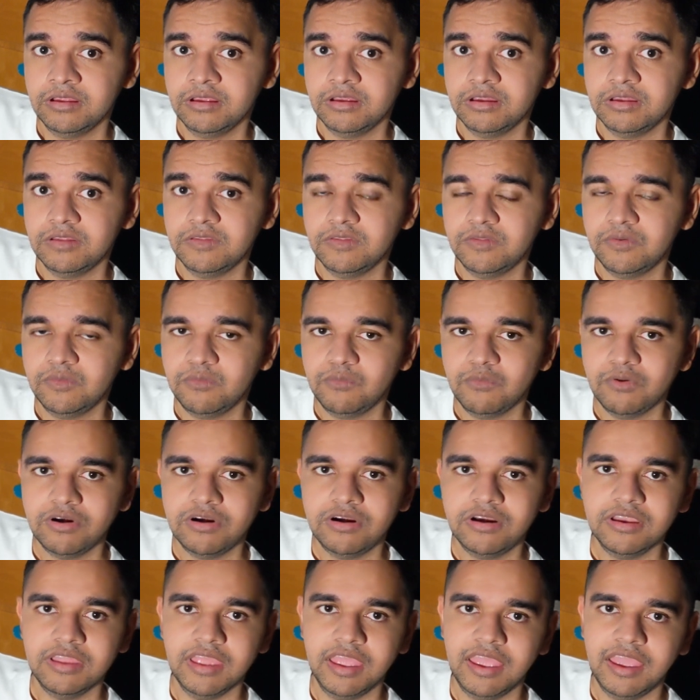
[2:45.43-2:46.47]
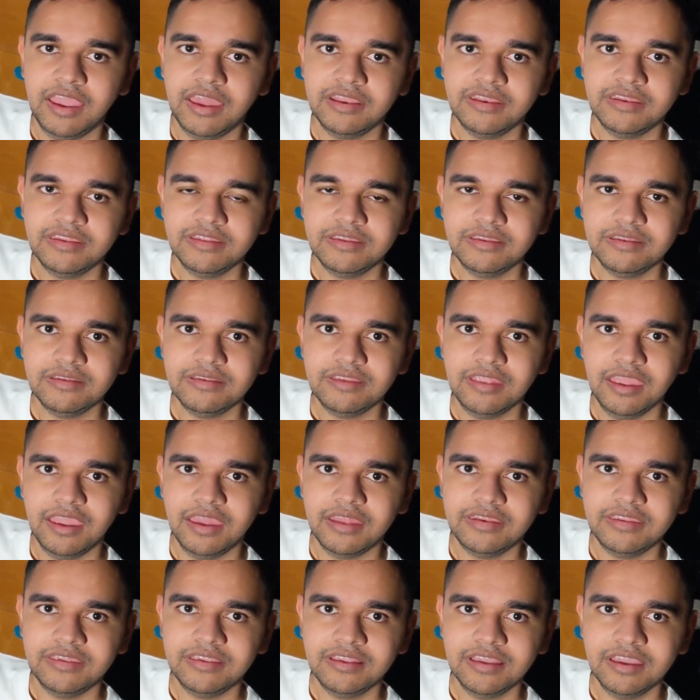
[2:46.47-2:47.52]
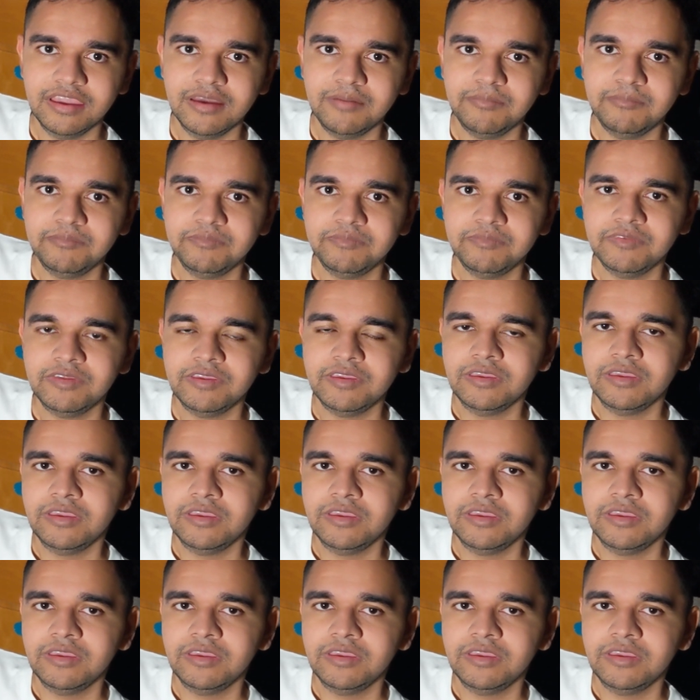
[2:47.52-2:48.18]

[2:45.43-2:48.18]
The word handicap